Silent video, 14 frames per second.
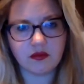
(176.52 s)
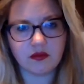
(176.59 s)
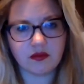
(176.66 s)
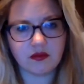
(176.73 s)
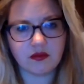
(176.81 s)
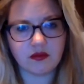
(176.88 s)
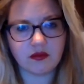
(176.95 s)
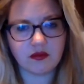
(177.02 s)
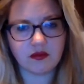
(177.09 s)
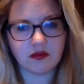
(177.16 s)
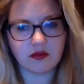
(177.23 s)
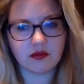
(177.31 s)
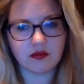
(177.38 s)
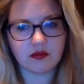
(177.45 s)

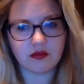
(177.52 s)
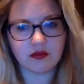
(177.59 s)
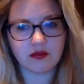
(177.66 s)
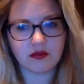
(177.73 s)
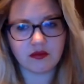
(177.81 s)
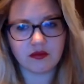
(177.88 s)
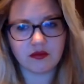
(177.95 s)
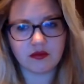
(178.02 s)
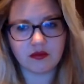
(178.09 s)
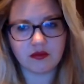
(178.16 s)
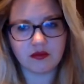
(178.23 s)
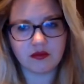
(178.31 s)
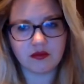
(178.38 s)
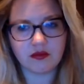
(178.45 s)

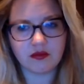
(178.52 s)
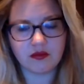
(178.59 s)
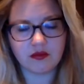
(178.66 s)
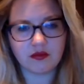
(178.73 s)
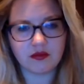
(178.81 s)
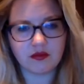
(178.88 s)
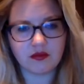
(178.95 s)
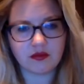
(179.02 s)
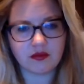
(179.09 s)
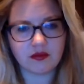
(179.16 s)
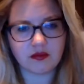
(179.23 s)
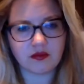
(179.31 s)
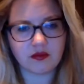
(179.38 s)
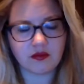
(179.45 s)

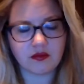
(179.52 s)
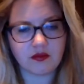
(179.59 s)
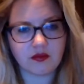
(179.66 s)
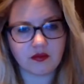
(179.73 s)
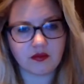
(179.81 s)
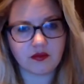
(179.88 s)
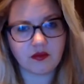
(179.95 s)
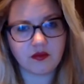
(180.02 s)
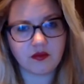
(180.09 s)
(not speaking)